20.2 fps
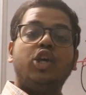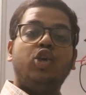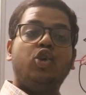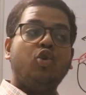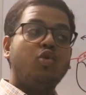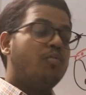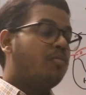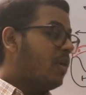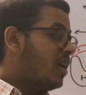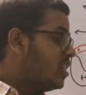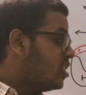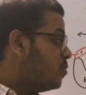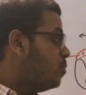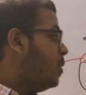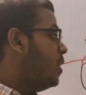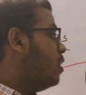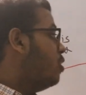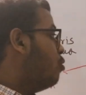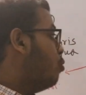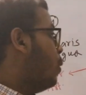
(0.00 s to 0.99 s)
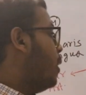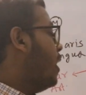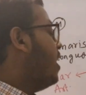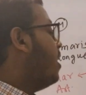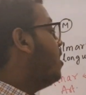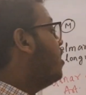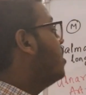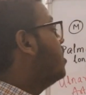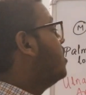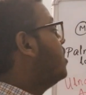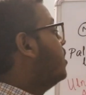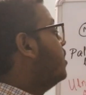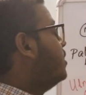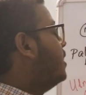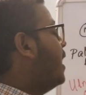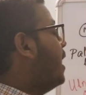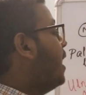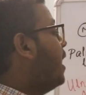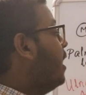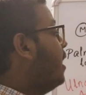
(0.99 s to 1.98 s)
you must be knowing
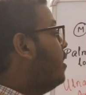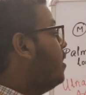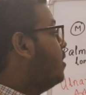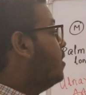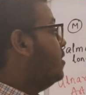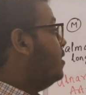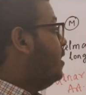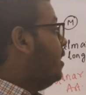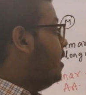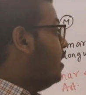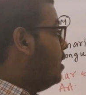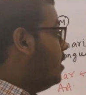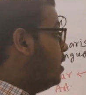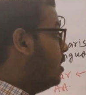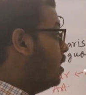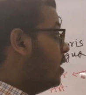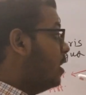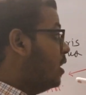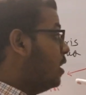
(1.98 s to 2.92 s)
that the